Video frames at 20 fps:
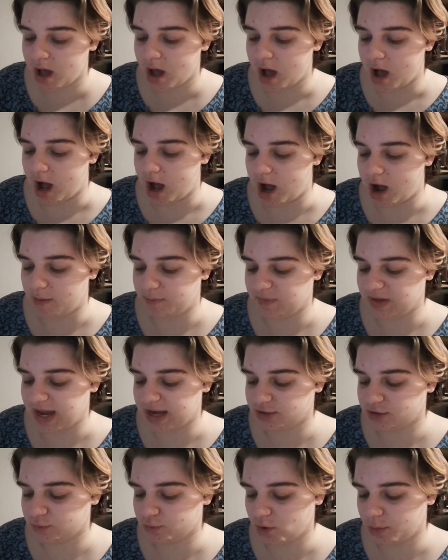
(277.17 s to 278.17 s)
The
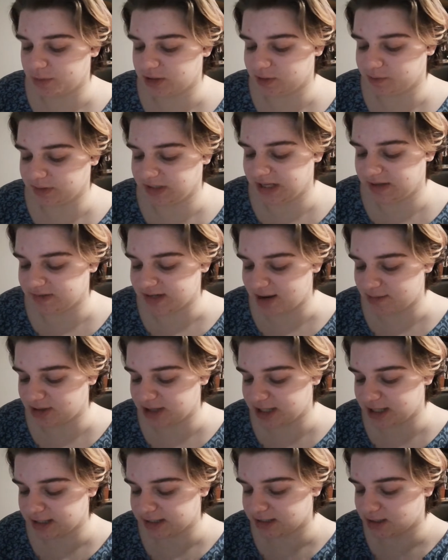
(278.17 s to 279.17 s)
ancient Romans believed
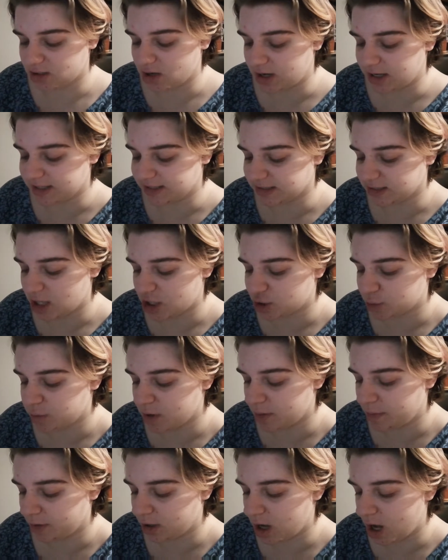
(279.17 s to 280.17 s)
amethyst got its lush
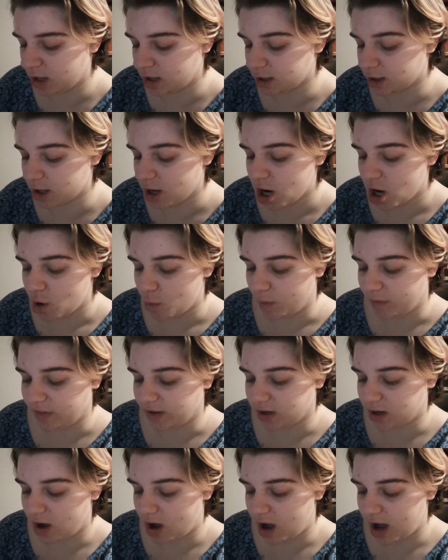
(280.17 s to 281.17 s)
purple color when
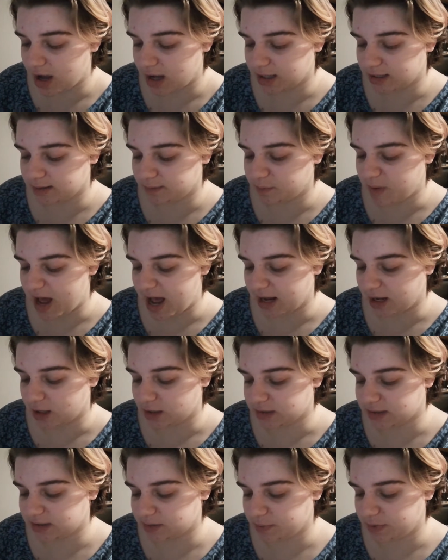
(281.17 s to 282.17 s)
the god
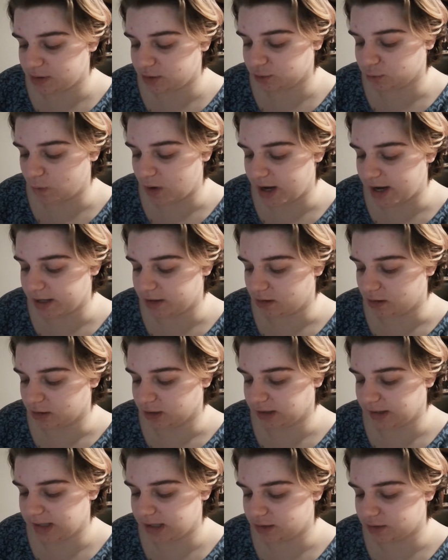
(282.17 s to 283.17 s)
Bacchus spilled wine on a
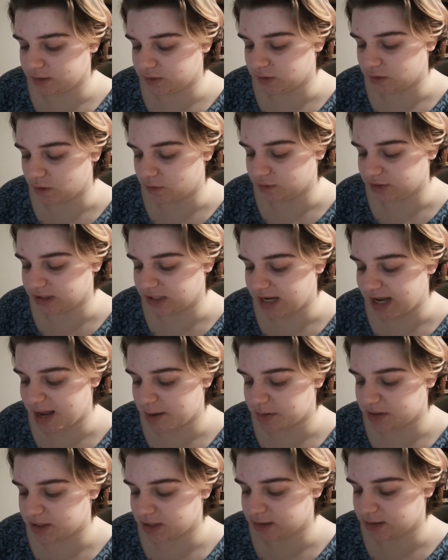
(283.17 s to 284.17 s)
clear stone. Today,
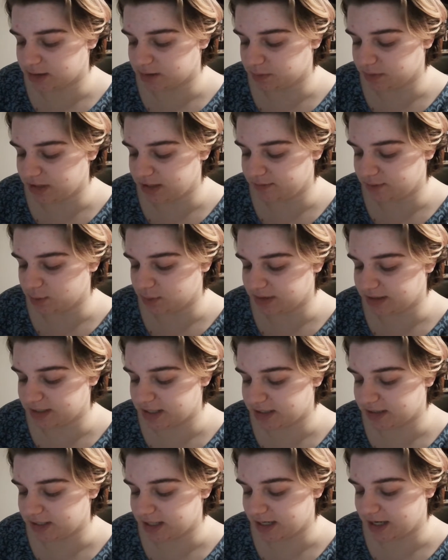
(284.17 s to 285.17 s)
amethyst is believed to
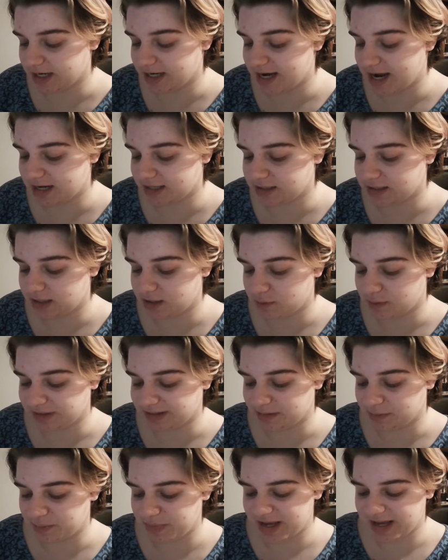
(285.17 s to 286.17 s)
assist in connecting with
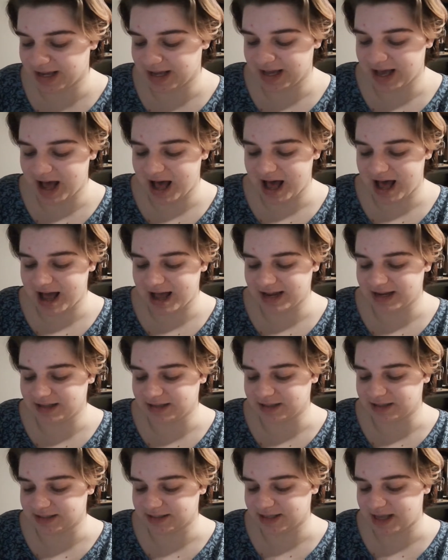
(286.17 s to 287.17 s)
the big guy
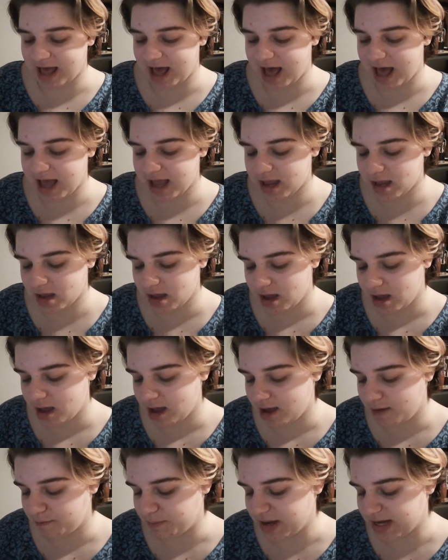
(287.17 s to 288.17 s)
in the sky.
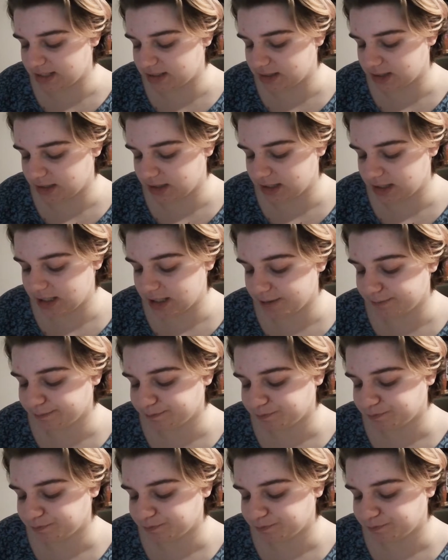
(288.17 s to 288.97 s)
Basically,